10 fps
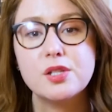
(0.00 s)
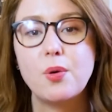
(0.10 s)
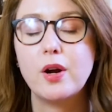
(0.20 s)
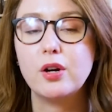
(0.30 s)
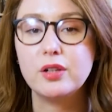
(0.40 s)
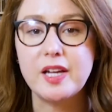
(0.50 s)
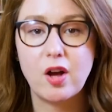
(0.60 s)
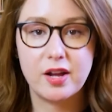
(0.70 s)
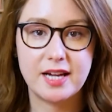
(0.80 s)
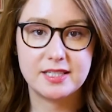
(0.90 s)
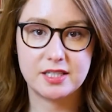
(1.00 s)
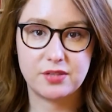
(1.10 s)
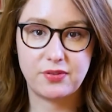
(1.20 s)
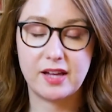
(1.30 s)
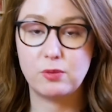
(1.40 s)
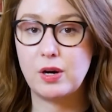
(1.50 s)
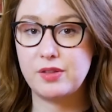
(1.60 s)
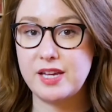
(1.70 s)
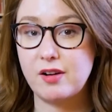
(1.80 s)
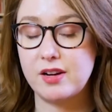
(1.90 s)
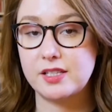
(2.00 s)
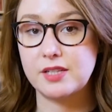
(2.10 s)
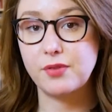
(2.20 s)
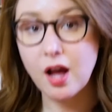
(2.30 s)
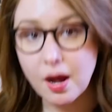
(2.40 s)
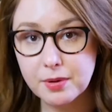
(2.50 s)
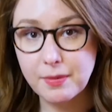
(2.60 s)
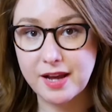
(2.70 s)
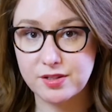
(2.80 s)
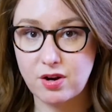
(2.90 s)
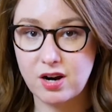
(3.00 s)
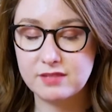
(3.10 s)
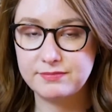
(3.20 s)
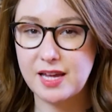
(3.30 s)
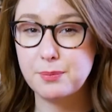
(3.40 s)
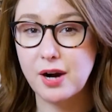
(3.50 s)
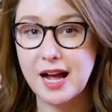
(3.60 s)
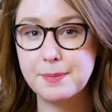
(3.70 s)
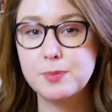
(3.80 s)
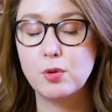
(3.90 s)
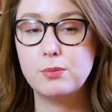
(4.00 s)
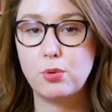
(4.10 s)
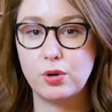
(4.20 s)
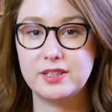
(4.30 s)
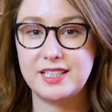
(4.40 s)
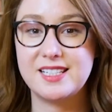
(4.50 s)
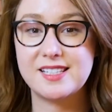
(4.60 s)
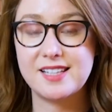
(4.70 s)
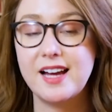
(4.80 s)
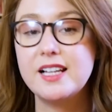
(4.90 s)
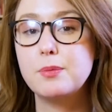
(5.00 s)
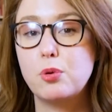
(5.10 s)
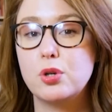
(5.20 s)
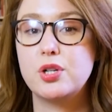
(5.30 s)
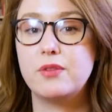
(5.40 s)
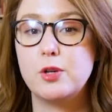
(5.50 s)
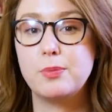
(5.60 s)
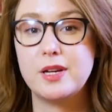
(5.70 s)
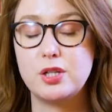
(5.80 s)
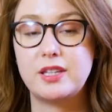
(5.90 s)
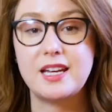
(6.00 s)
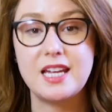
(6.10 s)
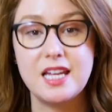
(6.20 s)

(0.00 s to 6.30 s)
So early on, identifying where the areas of compromise are, and perhaps more importantly, deciding a portion of your budget that